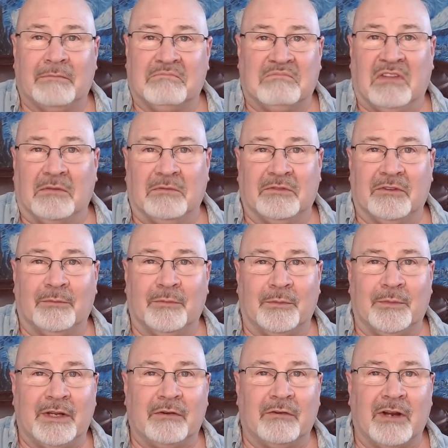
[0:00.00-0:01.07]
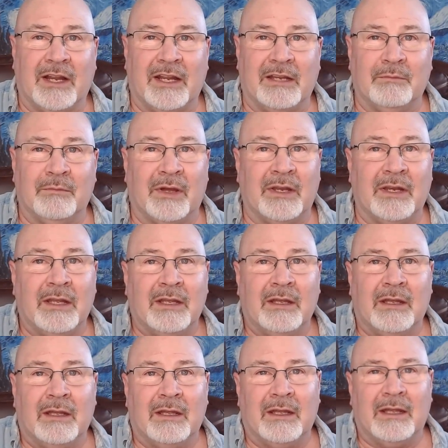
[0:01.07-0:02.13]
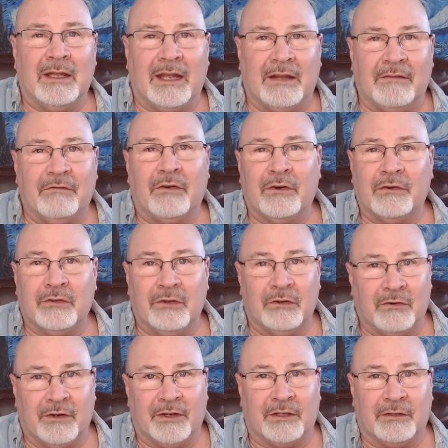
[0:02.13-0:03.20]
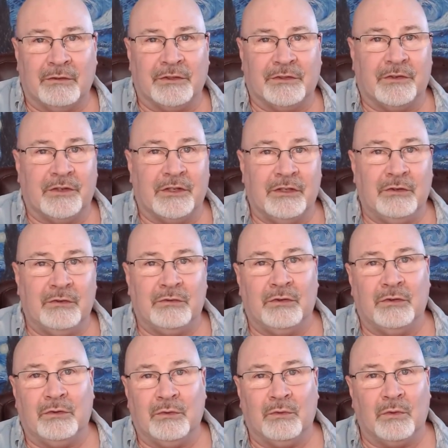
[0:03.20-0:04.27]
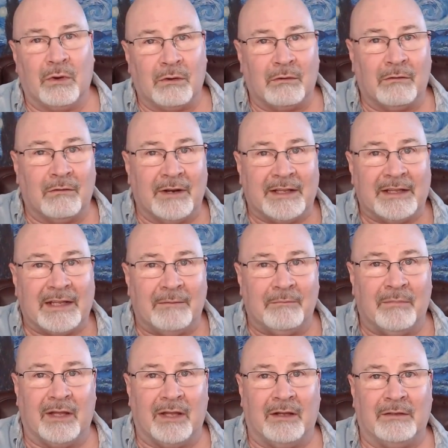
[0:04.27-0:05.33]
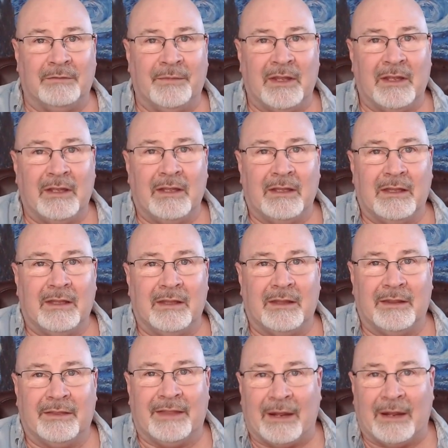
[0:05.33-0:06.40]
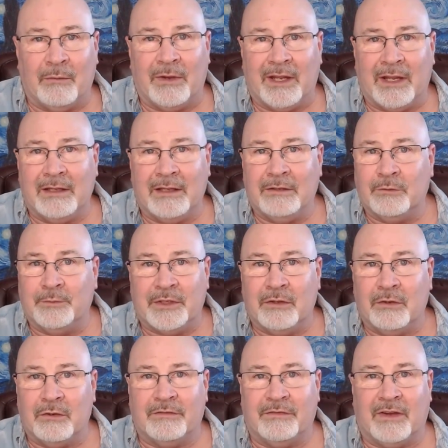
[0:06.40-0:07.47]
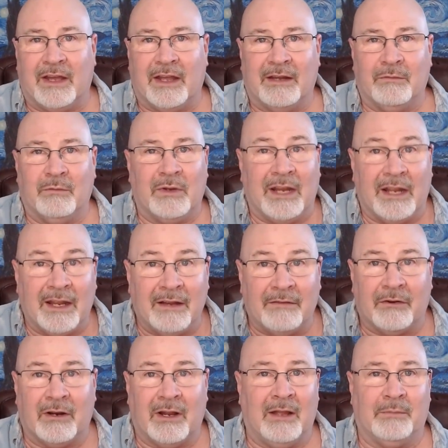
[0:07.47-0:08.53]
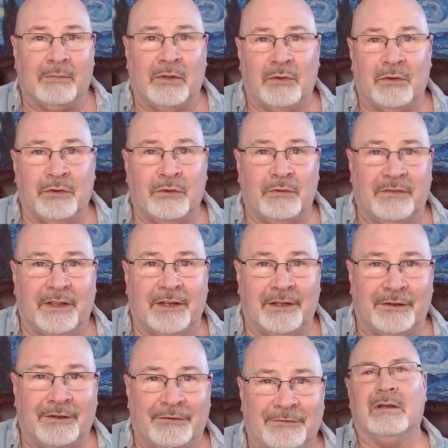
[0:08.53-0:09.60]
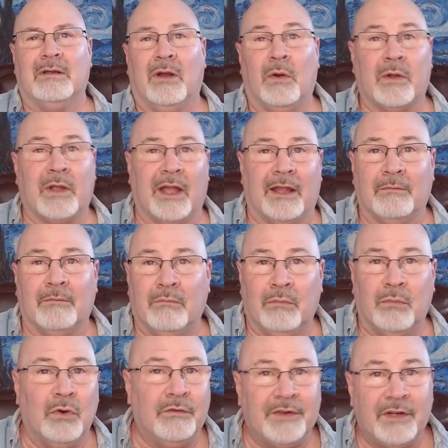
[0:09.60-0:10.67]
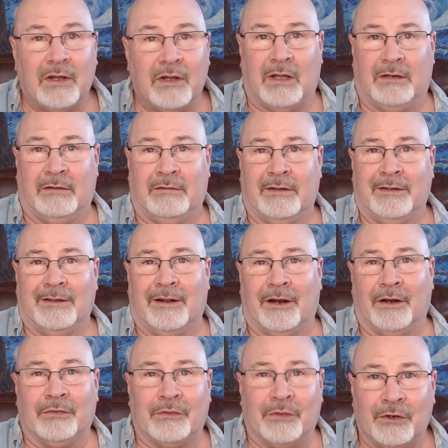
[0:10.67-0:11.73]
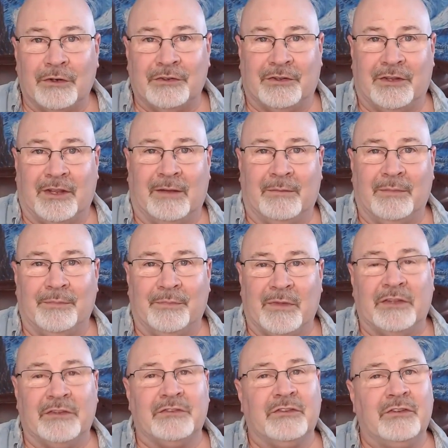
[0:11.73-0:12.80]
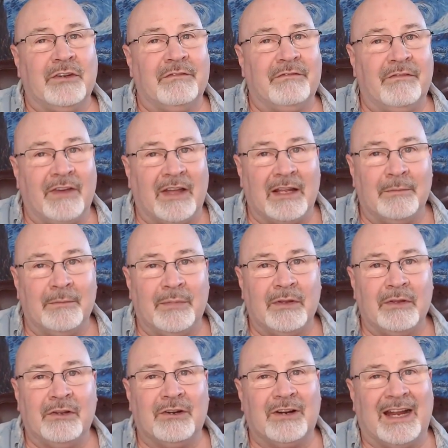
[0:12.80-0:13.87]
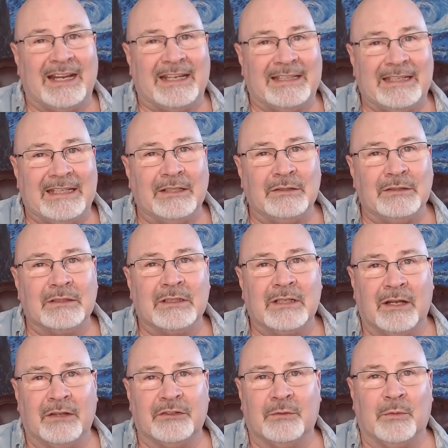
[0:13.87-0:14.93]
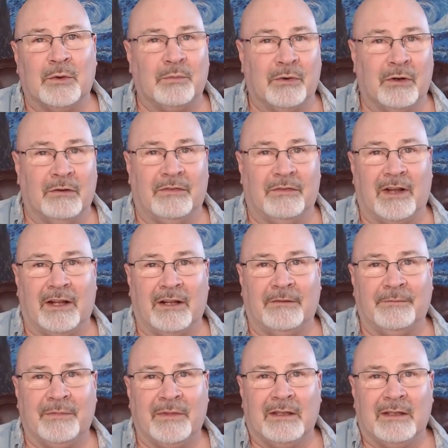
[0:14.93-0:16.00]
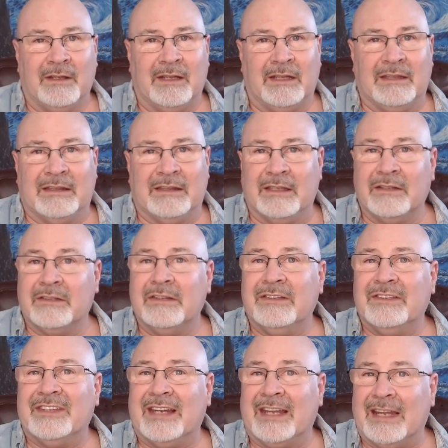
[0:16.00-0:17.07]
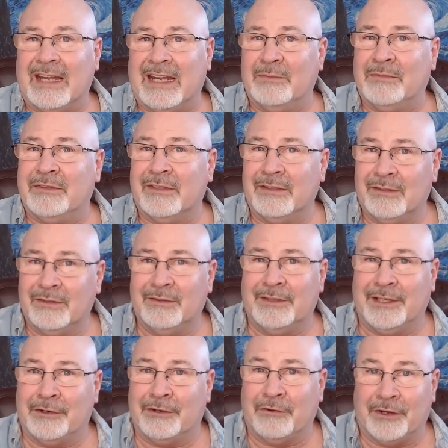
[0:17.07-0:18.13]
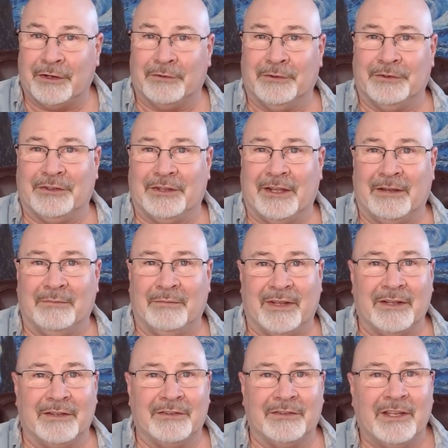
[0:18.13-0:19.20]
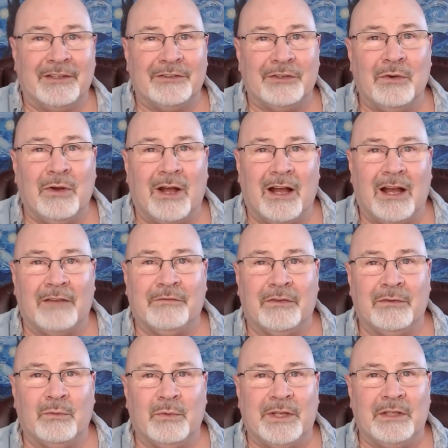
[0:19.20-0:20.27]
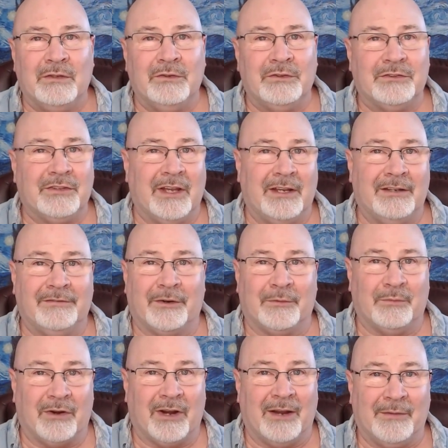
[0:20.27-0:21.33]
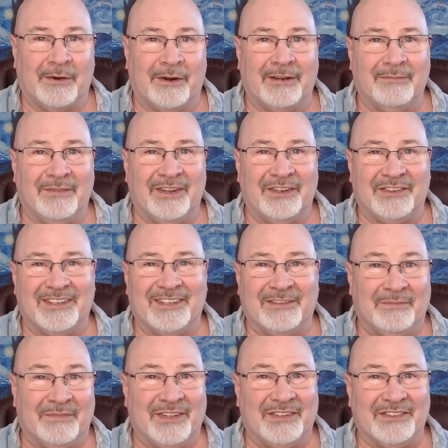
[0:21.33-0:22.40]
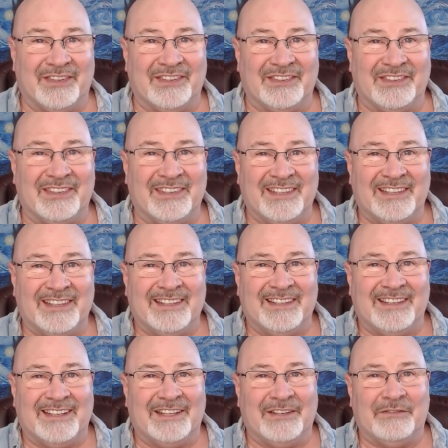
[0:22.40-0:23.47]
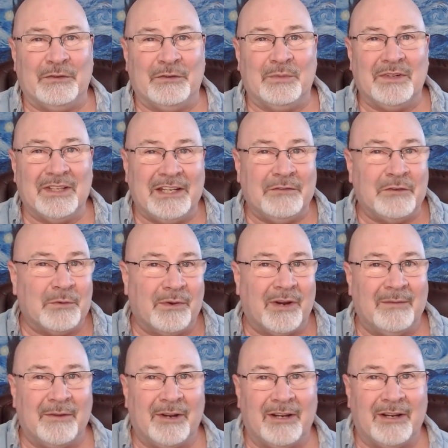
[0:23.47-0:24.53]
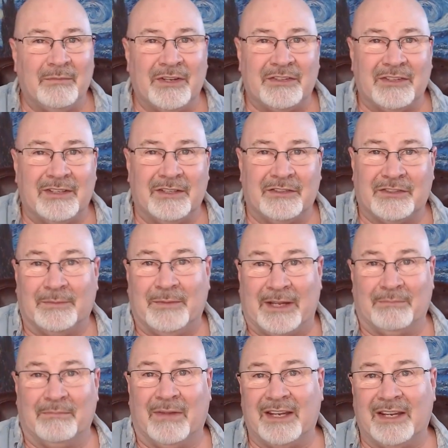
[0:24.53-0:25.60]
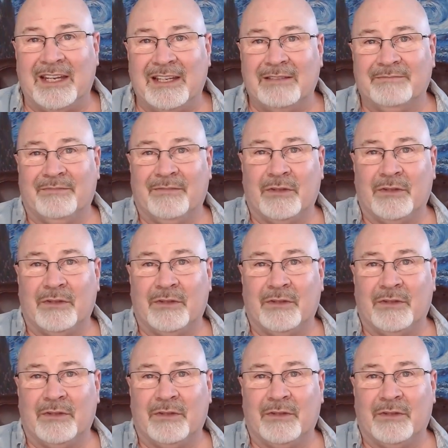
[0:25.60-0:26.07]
thumbs up would be great, but ever so critical is for you to ring that bell. That way you'll be notified whenever I upload a new video. Okay, moving on. Our third step is to develop your ideal customer profile. And this is an absolutely critical step because so often we lose sight of our primary mission in business. And if you believe your primary mission is to make money,